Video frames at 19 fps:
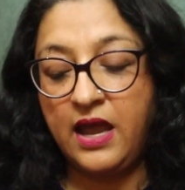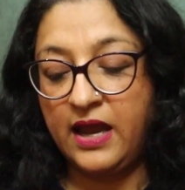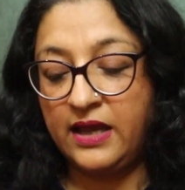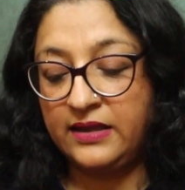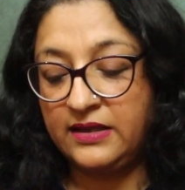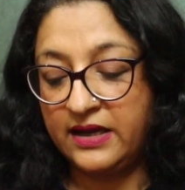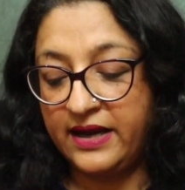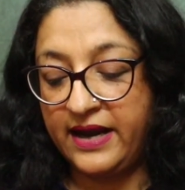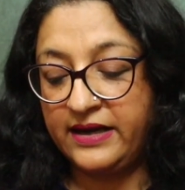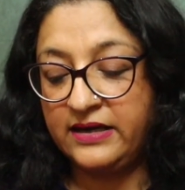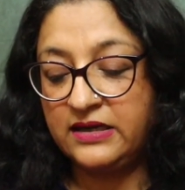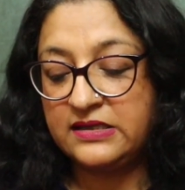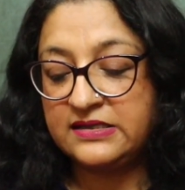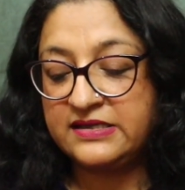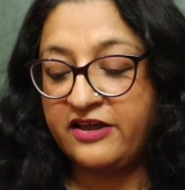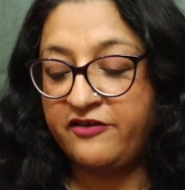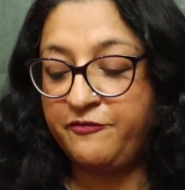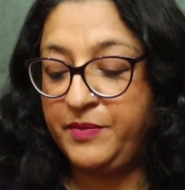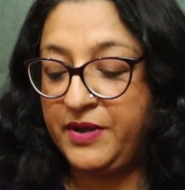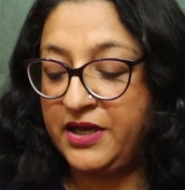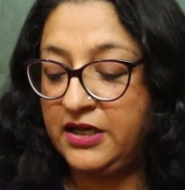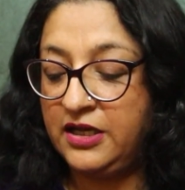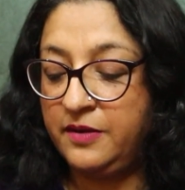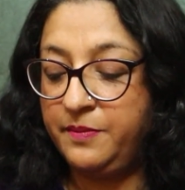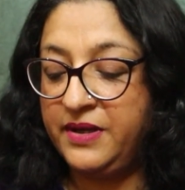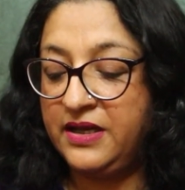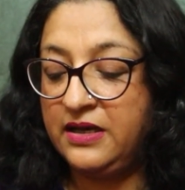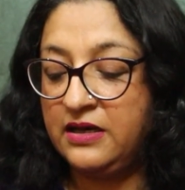and the candles have
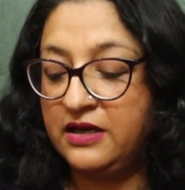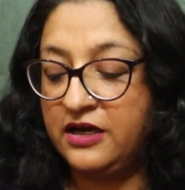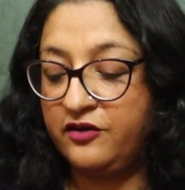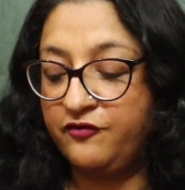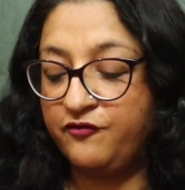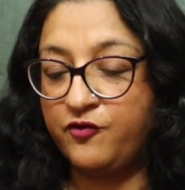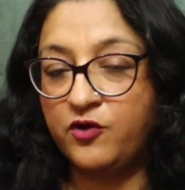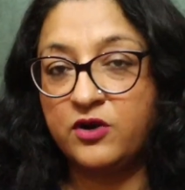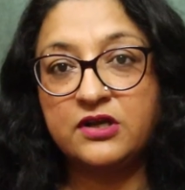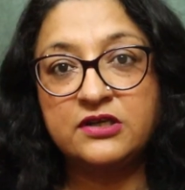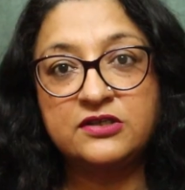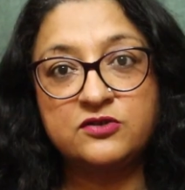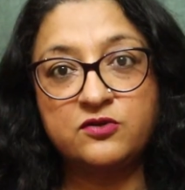barely been lit for a